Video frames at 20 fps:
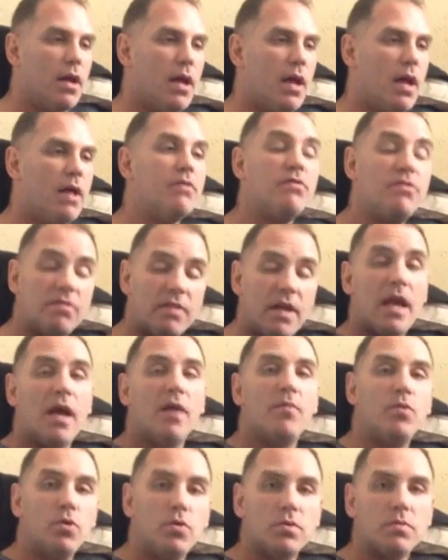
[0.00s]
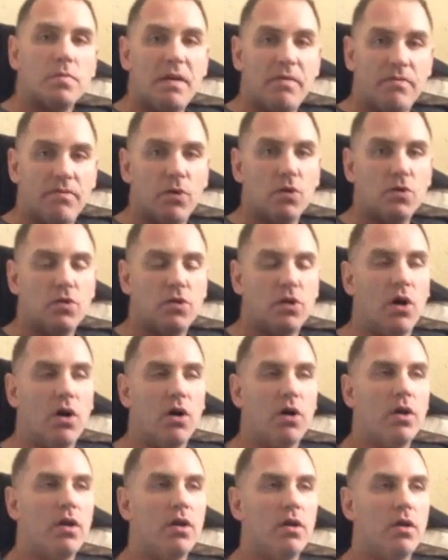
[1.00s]
And Sam, who was my first
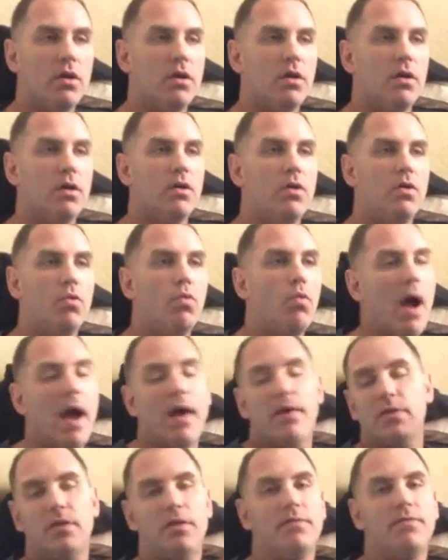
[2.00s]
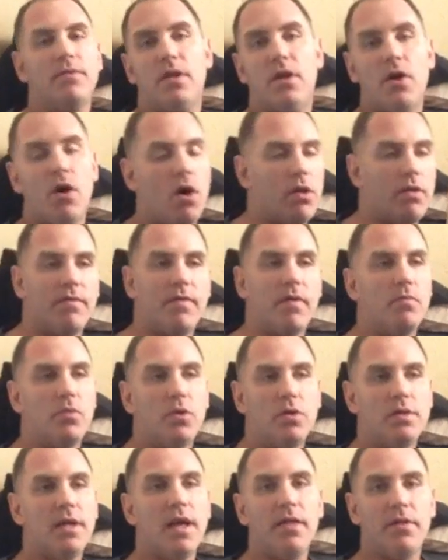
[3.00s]
dog, wildly different than all of them
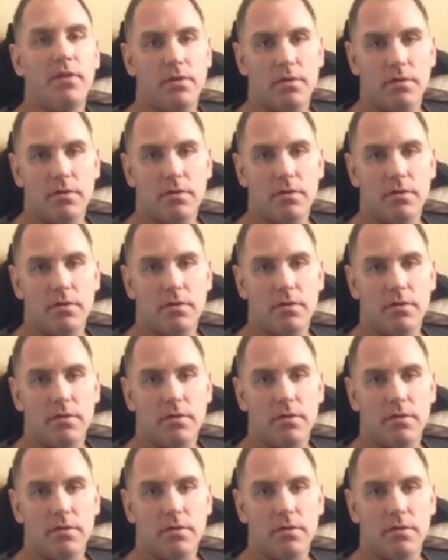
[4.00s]
put together.